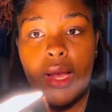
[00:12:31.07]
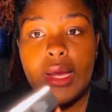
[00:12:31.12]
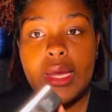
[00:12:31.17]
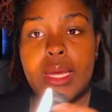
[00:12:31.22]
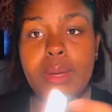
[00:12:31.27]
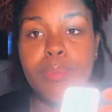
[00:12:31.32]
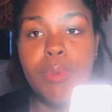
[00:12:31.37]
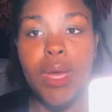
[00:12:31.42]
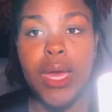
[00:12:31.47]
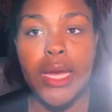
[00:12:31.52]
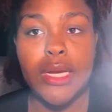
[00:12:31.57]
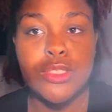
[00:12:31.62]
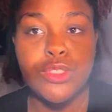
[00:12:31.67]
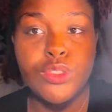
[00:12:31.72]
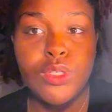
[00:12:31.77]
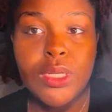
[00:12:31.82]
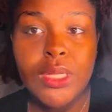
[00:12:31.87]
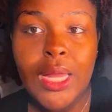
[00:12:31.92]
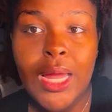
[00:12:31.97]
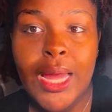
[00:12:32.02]
Keep an
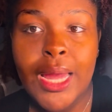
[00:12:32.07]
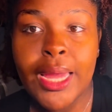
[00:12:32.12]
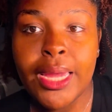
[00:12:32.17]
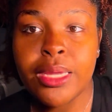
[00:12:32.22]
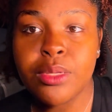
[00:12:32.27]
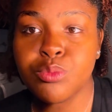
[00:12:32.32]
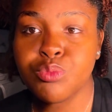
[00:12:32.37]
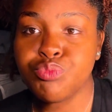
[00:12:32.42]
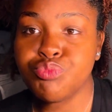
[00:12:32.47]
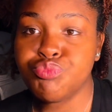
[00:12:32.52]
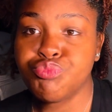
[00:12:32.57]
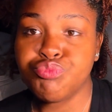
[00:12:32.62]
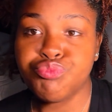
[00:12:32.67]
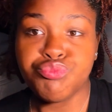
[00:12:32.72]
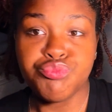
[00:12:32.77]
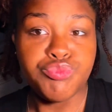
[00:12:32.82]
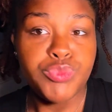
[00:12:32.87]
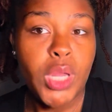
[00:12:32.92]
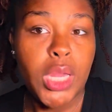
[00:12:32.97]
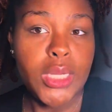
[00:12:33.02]
extra light.
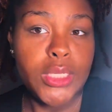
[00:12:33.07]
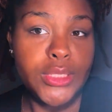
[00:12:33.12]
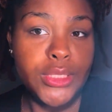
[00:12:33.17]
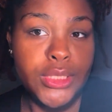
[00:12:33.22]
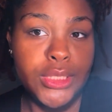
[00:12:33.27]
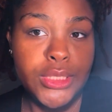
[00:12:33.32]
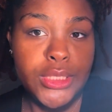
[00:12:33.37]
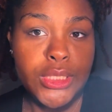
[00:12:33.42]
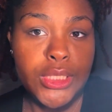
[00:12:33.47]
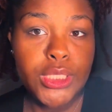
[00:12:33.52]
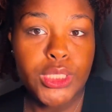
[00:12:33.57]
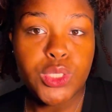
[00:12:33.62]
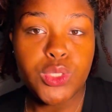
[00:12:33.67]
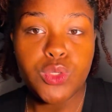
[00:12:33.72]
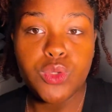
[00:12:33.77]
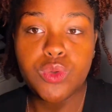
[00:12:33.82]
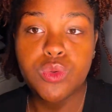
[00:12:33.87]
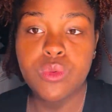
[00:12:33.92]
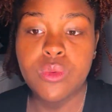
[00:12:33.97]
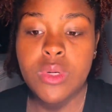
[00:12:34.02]
She's
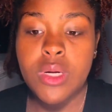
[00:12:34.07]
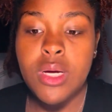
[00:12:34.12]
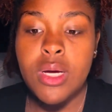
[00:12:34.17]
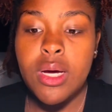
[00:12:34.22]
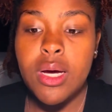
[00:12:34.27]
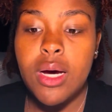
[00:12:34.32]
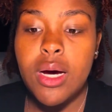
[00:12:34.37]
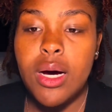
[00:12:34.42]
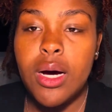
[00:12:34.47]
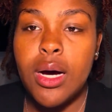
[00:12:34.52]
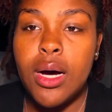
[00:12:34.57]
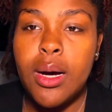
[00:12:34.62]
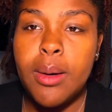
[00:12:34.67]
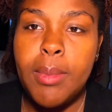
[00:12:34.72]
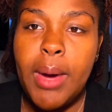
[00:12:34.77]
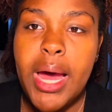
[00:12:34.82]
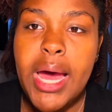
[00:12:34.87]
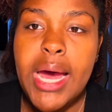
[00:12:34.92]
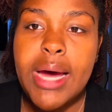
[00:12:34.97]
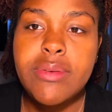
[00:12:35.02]
cute.
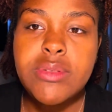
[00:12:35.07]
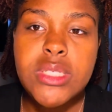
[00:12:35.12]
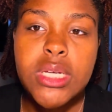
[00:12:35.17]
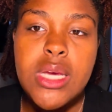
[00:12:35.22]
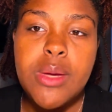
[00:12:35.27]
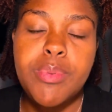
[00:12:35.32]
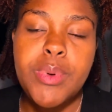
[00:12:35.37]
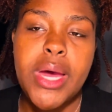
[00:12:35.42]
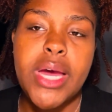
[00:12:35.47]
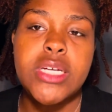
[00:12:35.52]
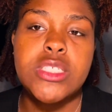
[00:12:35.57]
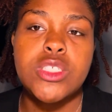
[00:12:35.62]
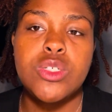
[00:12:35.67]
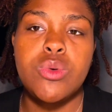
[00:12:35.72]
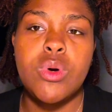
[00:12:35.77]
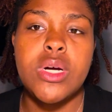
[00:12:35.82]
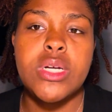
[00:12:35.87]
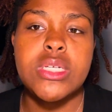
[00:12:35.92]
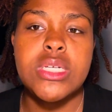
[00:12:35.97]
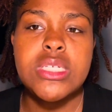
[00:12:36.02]
Um, I have to keep an
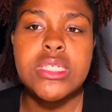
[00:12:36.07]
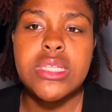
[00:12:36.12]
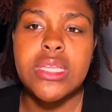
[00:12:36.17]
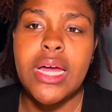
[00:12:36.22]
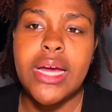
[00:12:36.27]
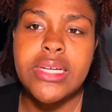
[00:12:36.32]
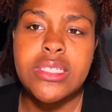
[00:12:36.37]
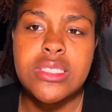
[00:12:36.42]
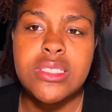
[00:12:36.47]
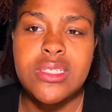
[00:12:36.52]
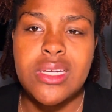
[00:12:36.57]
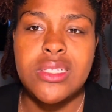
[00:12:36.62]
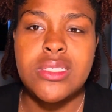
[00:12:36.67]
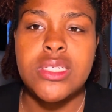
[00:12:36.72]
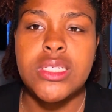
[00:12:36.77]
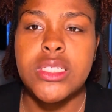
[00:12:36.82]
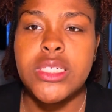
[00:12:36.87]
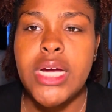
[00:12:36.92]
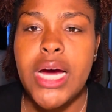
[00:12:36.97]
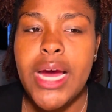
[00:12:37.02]
extra on. These lights tend
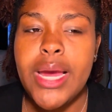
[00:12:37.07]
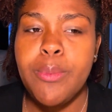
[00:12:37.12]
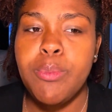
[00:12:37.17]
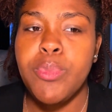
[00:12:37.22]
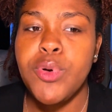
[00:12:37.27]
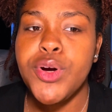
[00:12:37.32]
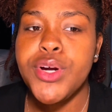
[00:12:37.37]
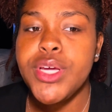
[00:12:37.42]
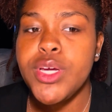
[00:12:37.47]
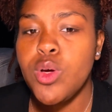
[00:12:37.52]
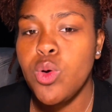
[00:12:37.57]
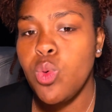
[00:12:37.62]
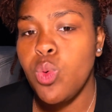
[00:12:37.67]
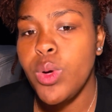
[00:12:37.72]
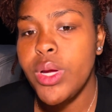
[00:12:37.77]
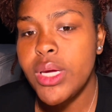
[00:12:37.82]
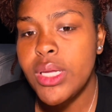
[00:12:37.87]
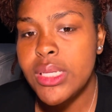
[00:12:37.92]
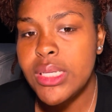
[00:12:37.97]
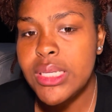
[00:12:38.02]
to die pretty
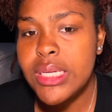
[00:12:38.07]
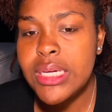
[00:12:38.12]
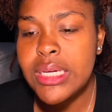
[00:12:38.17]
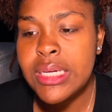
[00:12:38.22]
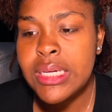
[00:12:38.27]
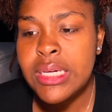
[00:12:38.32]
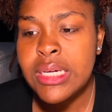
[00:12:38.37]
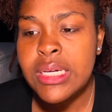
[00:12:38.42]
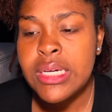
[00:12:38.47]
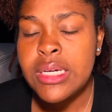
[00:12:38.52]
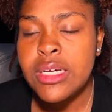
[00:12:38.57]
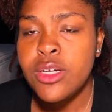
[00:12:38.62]
quickly.